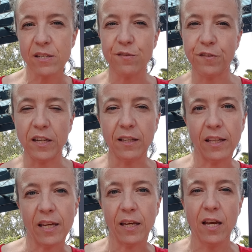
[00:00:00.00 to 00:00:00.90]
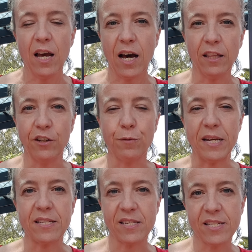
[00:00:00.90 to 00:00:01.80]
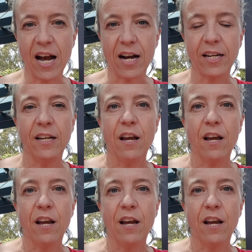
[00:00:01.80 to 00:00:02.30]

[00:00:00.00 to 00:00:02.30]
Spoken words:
is feeling a little bit stuck,